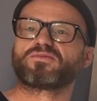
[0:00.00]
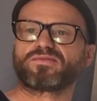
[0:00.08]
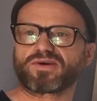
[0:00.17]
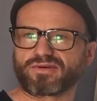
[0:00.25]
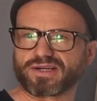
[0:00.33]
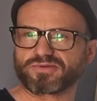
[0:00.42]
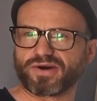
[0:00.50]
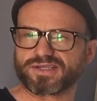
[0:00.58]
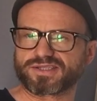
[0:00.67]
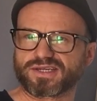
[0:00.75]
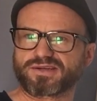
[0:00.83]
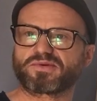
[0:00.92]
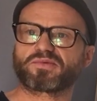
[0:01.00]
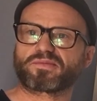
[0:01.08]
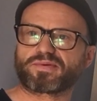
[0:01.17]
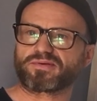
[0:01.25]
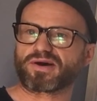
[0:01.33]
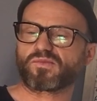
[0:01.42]
when we're graduating and we
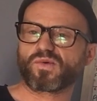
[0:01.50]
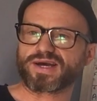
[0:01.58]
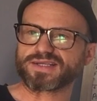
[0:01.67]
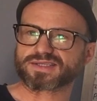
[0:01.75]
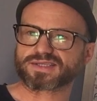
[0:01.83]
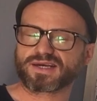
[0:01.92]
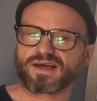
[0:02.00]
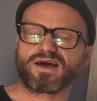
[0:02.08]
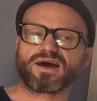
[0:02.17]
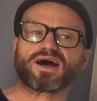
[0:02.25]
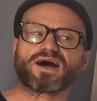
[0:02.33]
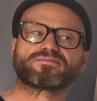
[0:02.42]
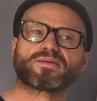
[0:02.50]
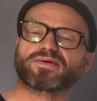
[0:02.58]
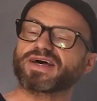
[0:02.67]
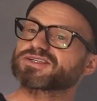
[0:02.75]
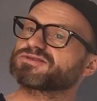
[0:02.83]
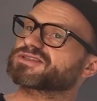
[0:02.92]
want to build up weight,
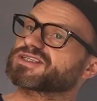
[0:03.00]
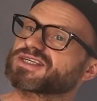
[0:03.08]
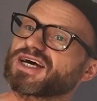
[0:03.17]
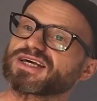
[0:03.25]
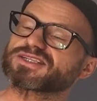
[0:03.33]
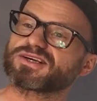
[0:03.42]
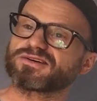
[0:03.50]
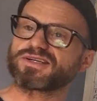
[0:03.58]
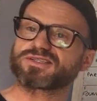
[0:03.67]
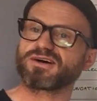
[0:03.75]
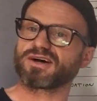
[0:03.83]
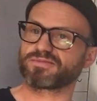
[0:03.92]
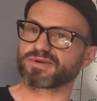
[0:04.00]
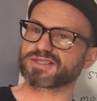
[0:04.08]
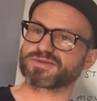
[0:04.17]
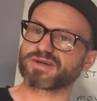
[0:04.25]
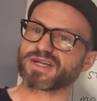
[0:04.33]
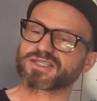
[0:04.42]
but that's not to say that's the only time,
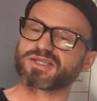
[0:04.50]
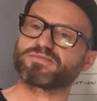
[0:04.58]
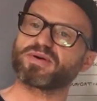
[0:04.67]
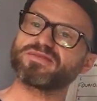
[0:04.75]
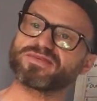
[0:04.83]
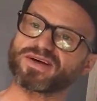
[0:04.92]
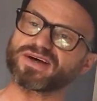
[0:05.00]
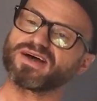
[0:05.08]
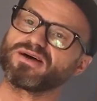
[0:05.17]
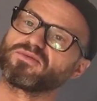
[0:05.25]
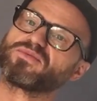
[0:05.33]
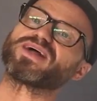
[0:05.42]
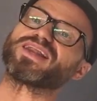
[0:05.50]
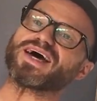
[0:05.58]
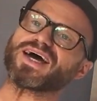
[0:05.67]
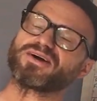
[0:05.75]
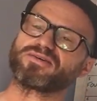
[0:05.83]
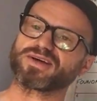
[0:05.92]
because we can actually pivot when we're
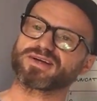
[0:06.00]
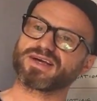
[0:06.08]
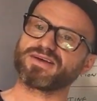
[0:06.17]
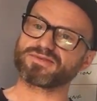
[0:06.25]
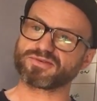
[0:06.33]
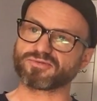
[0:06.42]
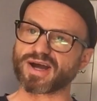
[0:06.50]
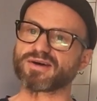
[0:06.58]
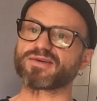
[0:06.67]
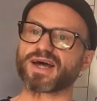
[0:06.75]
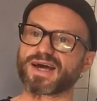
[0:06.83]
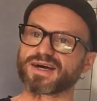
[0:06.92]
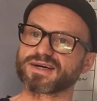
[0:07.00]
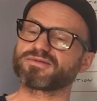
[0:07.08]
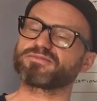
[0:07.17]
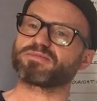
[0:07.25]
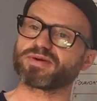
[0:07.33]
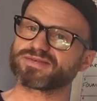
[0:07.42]
layering. Even a round layer
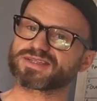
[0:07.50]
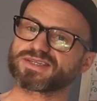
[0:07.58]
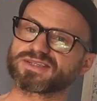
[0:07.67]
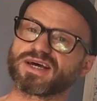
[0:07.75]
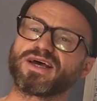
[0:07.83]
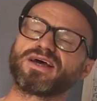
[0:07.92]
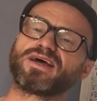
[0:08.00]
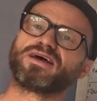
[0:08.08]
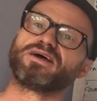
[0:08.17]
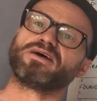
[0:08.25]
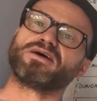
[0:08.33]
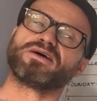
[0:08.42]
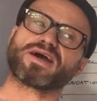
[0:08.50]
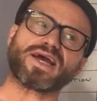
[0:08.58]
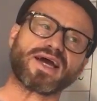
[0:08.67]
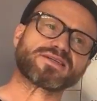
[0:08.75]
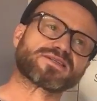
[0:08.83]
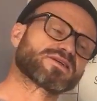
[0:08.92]
can be pivoted.
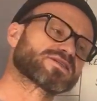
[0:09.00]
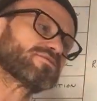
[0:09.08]
Again, to